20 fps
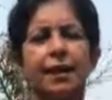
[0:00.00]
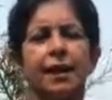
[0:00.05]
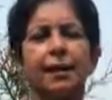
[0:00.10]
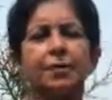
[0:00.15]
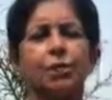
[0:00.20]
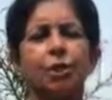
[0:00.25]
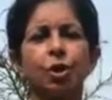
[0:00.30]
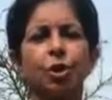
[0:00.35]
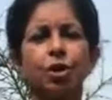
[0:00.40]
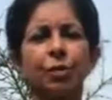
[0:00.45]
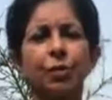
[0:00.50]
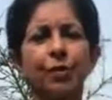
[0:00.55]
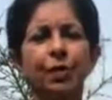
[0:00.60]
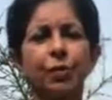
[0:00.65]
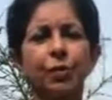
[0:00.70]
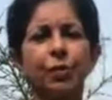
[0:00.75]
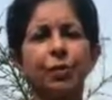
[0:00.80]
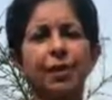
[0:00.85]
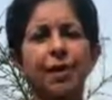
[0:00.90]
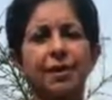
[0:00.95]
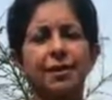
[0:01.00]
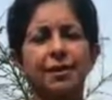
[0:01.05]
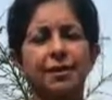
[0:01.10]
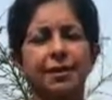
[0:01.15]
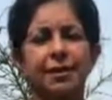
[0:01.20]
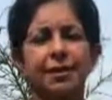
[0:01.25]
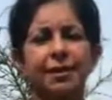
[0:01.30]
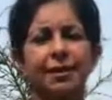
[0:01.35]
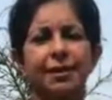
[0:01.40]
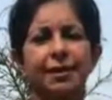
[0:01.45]
I'm Dr.Manvir
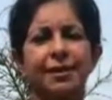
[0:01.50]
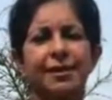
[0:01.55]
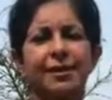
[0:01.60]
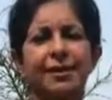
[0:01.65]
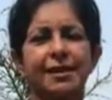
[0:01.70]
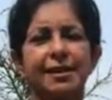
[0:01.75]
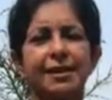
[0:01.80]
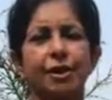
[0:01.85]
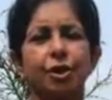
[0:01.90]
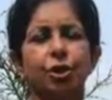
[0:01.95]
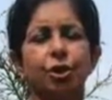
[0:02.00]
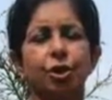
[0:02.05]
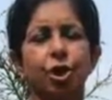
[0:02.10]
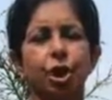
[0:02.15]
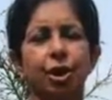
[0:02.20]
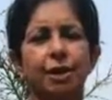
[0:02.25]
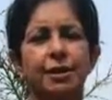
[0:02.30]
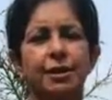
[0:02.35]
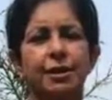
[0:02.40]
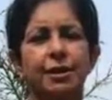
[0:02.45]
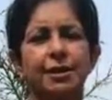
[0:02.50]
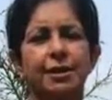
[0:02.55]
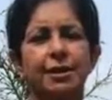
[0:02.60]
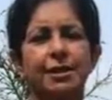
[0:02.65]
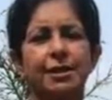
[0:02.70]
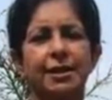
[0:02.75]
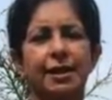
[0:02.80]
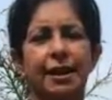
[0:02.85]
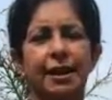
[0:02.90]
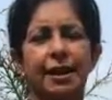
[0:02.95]
Bhatia, a senior
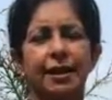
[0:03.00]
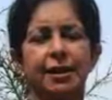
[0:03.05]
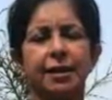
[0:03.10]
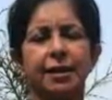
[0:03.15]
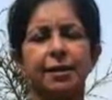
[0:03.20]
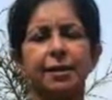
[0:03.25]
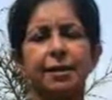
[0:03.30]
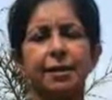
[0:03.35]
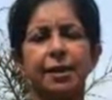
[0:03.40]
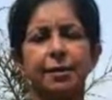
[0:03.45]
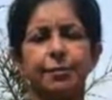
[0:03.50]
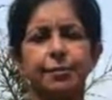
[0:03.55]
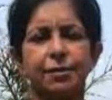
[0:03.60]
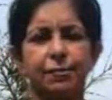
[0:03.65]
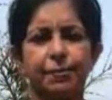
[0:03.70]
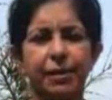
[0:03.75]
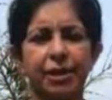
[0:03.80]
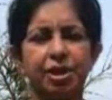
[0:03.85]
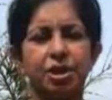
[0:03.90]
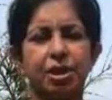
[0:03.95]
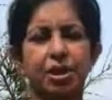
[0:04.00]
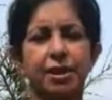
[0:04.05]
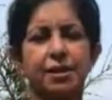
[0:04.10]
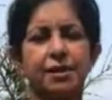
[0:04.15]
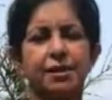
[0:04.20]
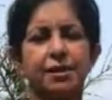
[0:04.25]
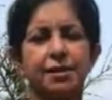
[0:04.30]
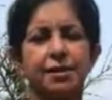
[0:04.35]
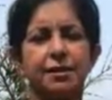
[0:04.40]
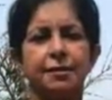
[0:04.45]
neurologist and a sleep
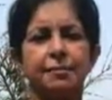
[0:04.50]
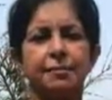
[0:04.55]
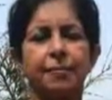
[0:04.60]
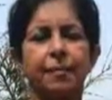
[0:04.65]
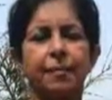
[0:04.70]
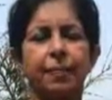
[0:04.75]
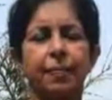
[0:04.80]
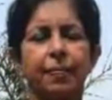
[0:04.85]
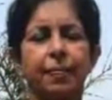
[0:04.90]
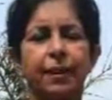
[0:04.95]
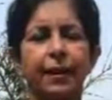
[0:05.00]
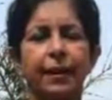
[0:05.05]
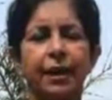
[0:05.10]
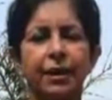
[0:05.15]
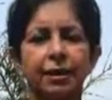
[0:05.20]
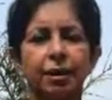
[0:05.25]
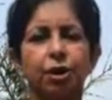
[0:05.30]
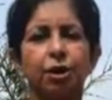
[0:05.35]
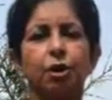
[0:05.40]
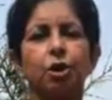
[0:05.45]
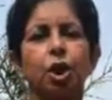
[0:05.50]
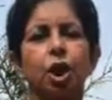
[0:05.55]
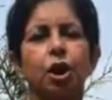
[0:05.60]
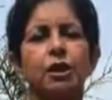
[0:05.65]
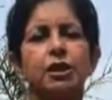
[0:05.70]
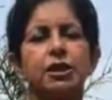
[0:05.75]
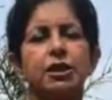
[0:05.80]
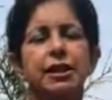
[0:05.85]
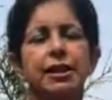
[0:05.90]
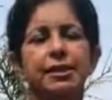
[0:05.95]
specialist at the
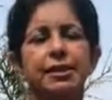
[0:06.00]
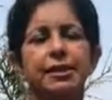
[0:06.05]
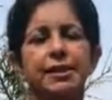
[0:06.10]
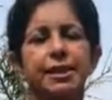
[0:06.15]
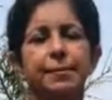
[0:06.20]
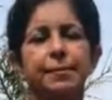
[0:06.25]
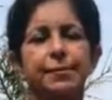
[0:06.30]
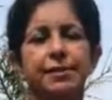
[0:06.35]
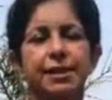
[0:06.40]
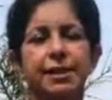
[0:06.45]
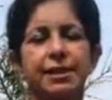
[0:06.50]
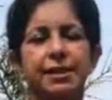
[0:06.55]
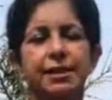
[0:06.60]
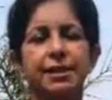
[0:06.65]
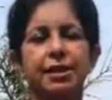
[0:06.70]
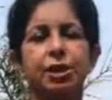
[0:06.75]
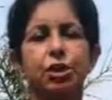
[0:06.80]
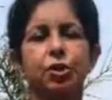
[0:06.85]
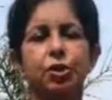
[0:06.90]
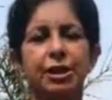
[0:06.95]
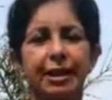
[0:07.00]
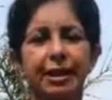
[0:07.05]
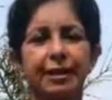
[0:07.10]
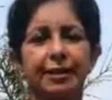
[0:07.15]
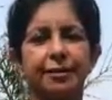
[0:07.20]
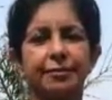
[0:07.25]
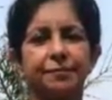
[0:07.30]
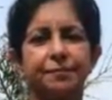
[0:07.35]
Neurology and Sleep Center, New Delhi.